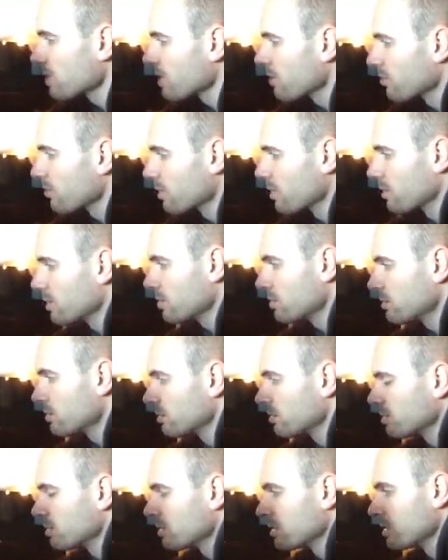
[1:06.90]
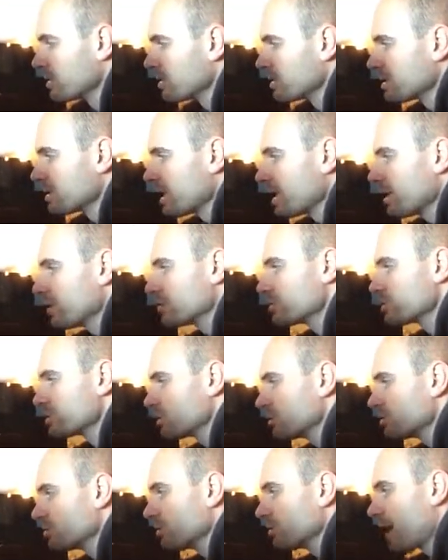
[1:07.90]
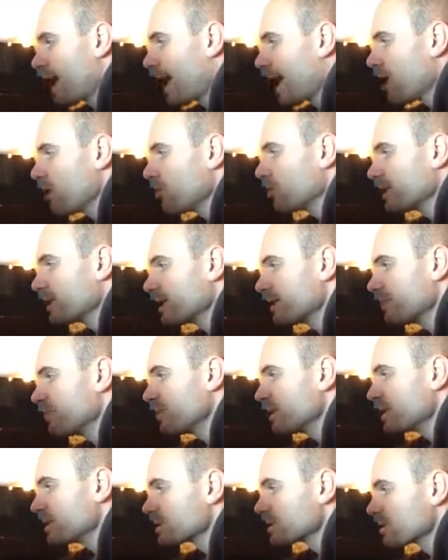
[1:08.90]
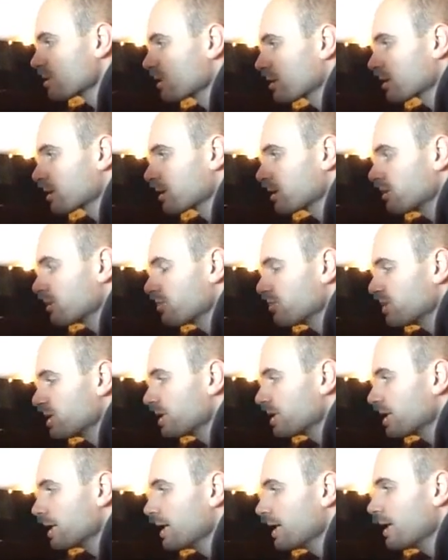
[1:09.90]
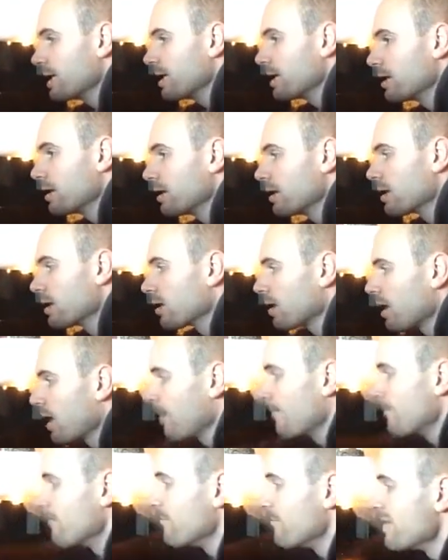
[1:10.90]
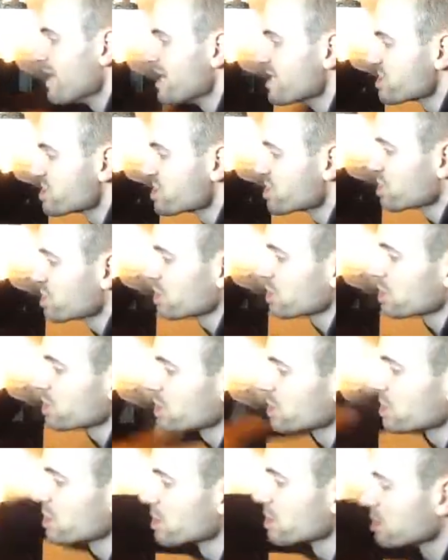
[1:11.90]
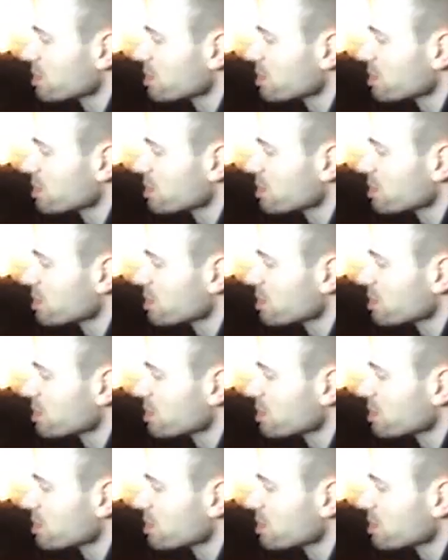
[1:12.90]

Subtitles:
number tells you how many beats there are going to be in a measure.